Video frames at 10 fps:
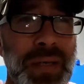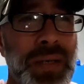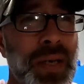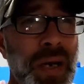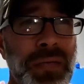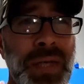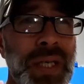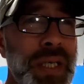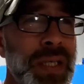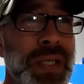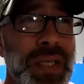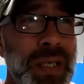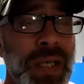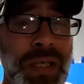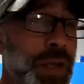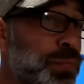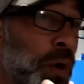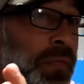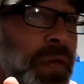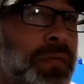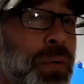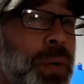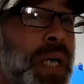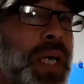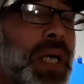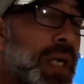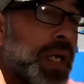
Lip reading: 76 is perfect for me.